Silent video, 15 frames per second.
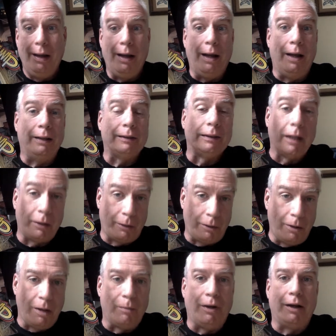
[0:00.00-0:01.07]
Uh, that's another
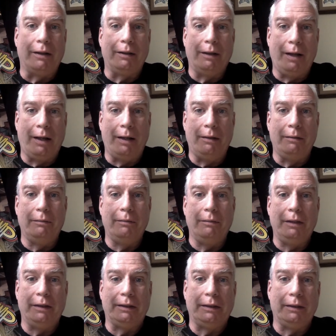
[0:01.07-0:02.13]
hallmark. Uh, is